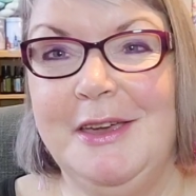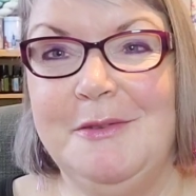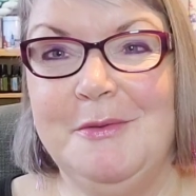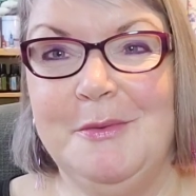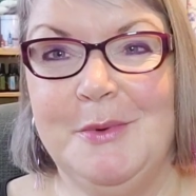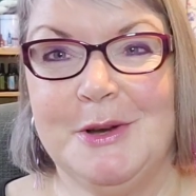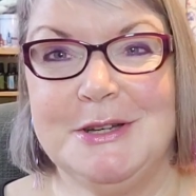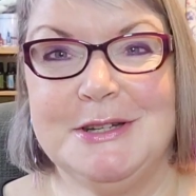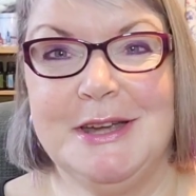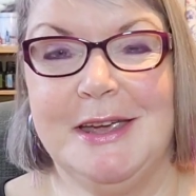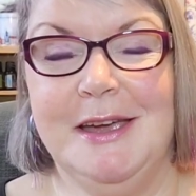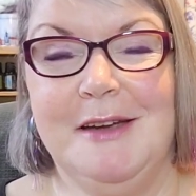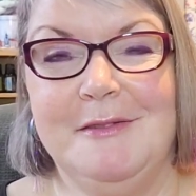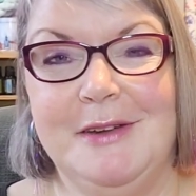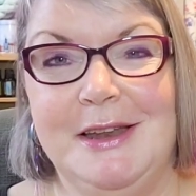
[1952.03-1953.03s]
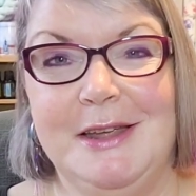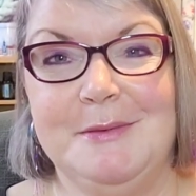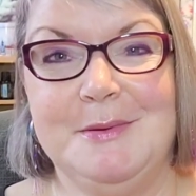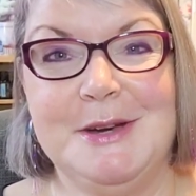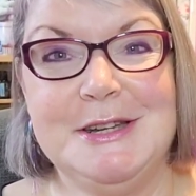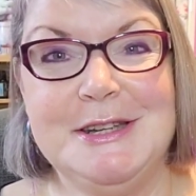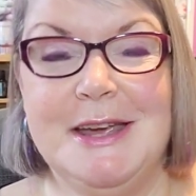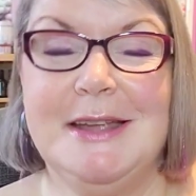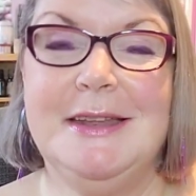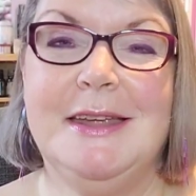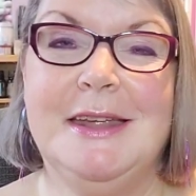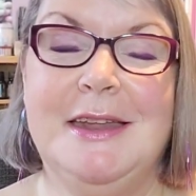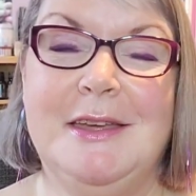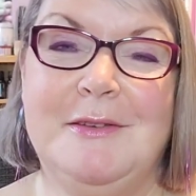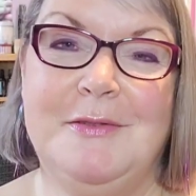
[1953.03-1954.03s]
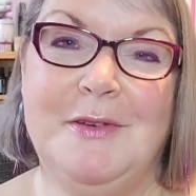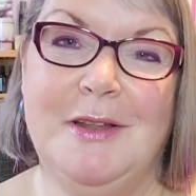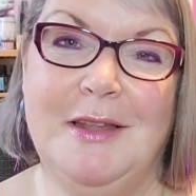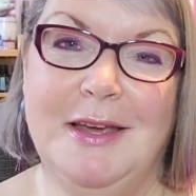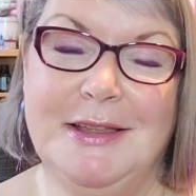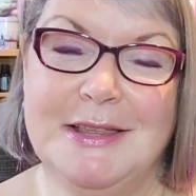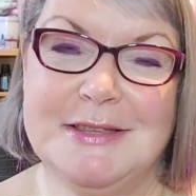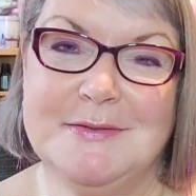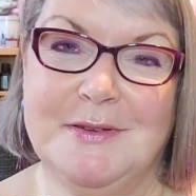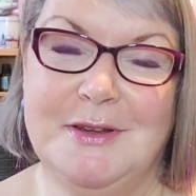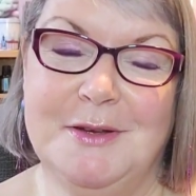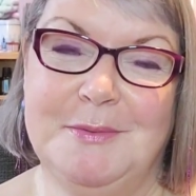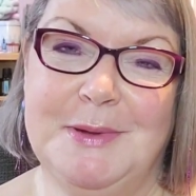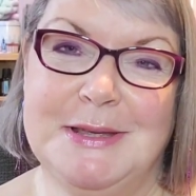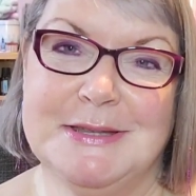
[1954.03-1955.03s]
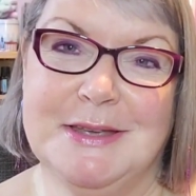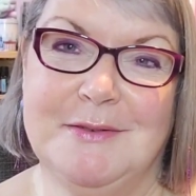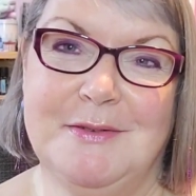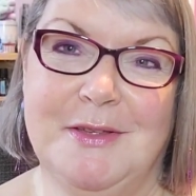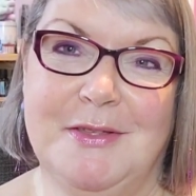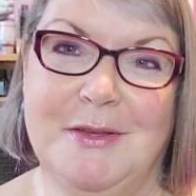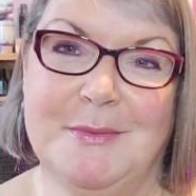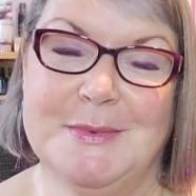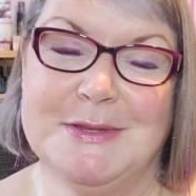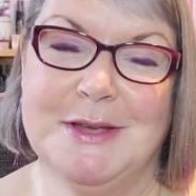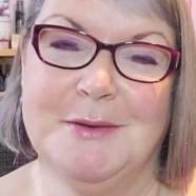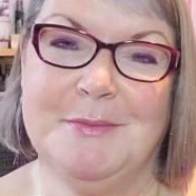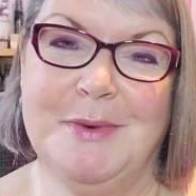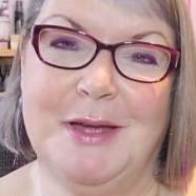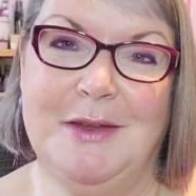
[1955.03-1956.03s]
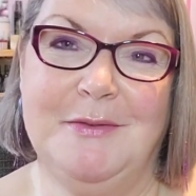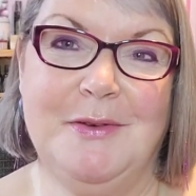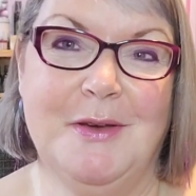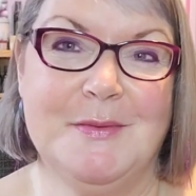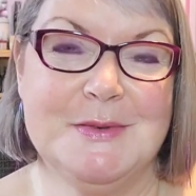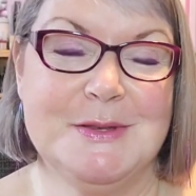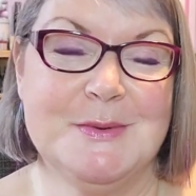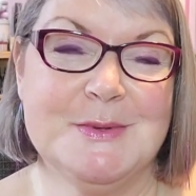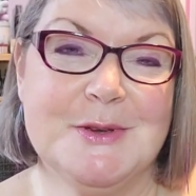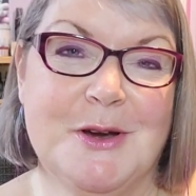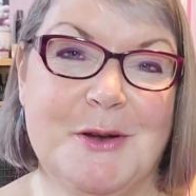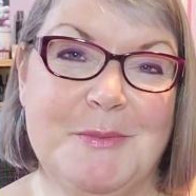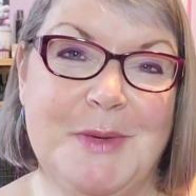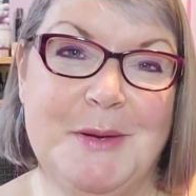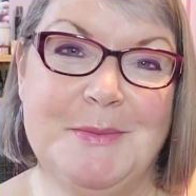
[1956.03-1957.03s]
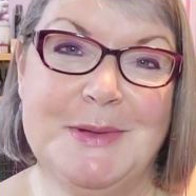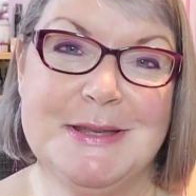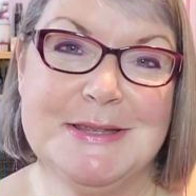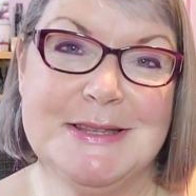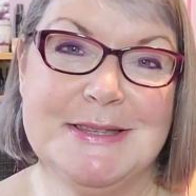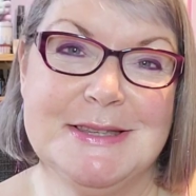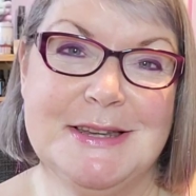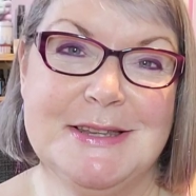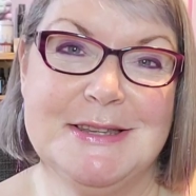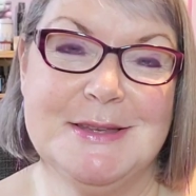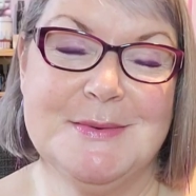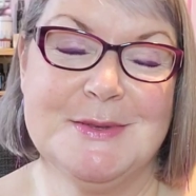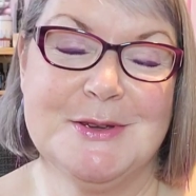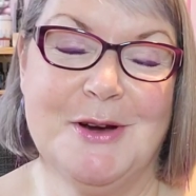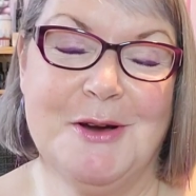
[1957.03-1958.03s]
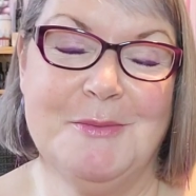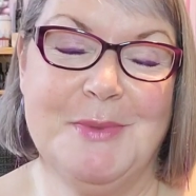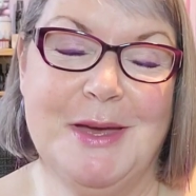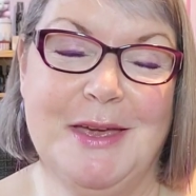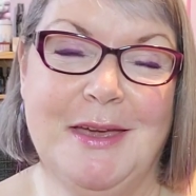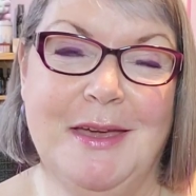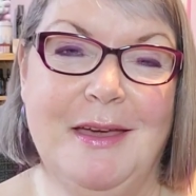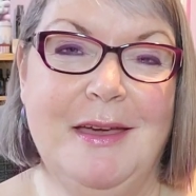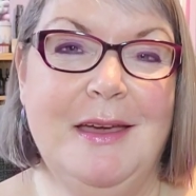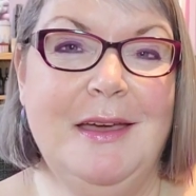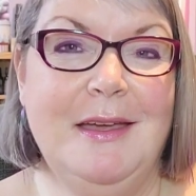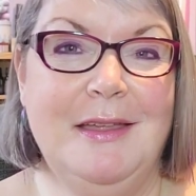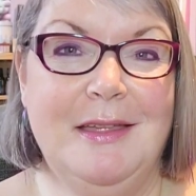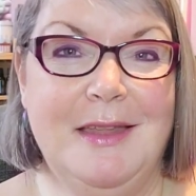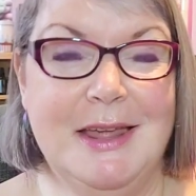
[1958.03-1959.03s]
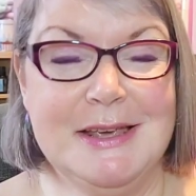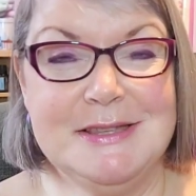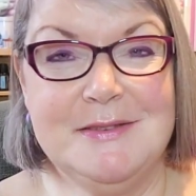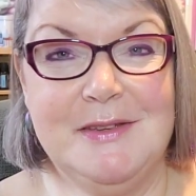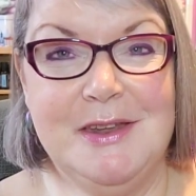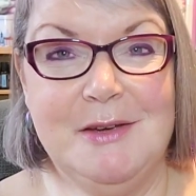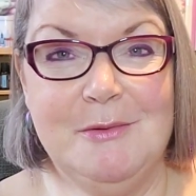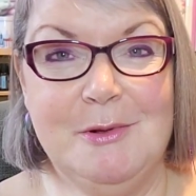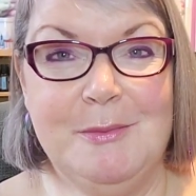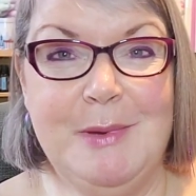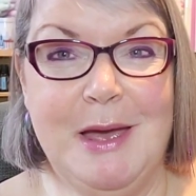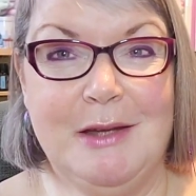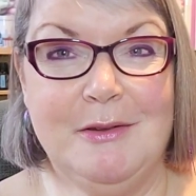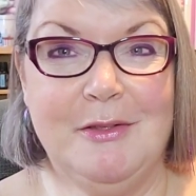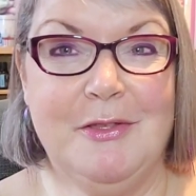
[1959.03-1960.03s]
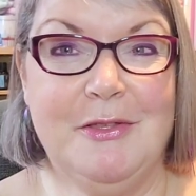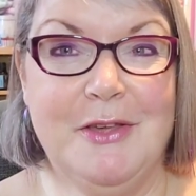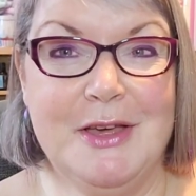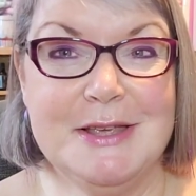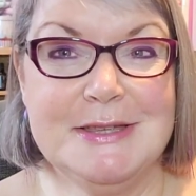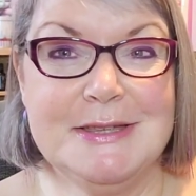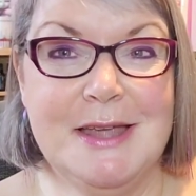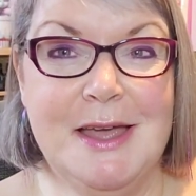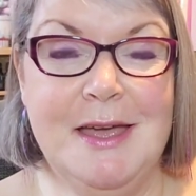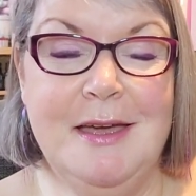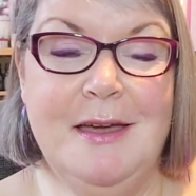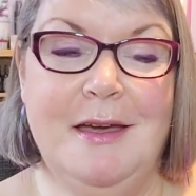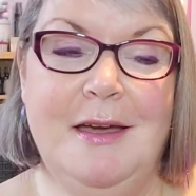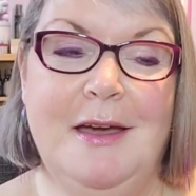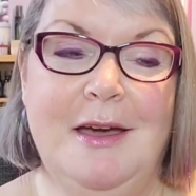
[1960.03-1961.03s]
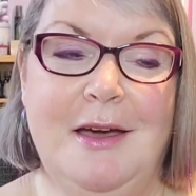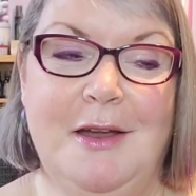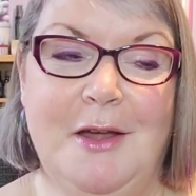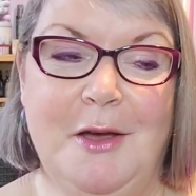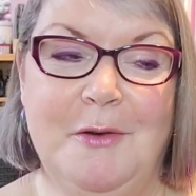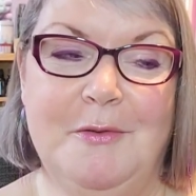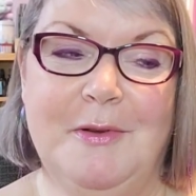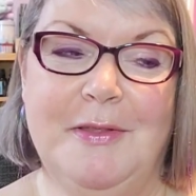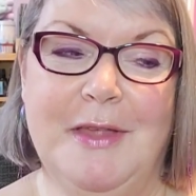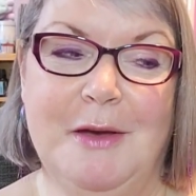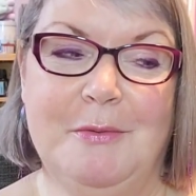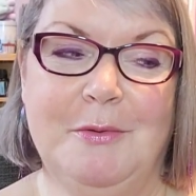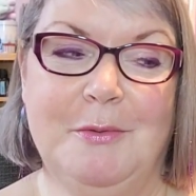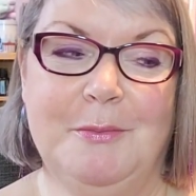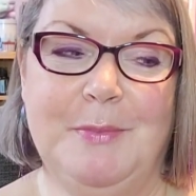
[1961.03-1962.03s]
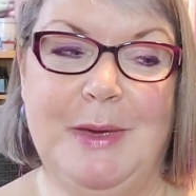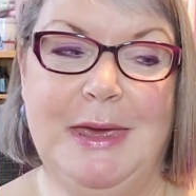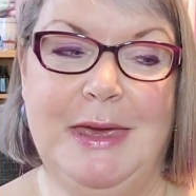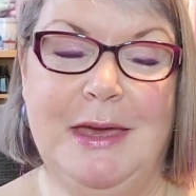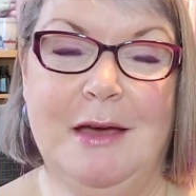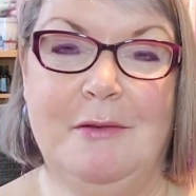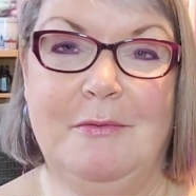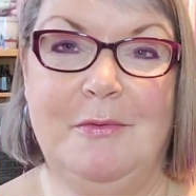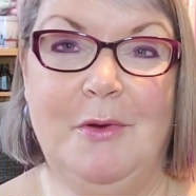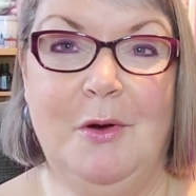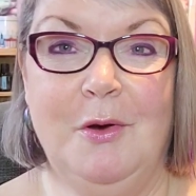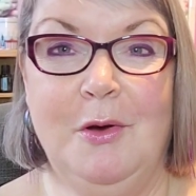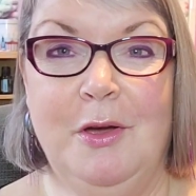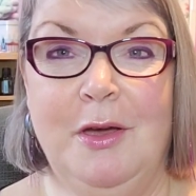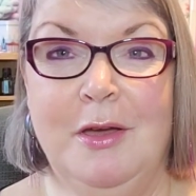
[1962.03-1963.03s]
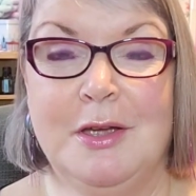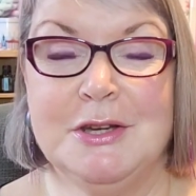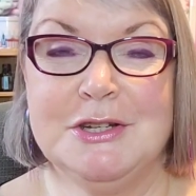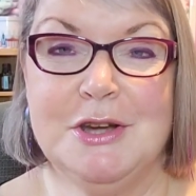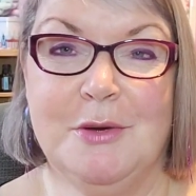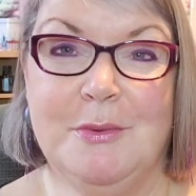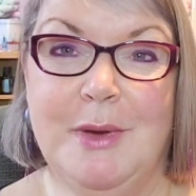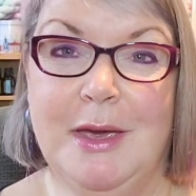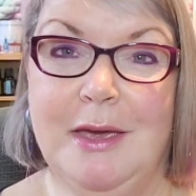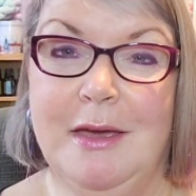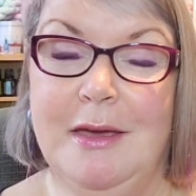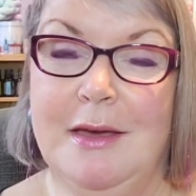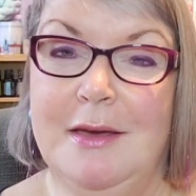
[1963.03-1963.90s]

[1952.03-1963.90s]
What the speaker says: you for watching, I really appreciate it. If you like this video, please give it a thumbs up, and if you haven't subscribed yet, please consider subscribing. The next video will be out on Thursday, and hopefully that will be a vlog showing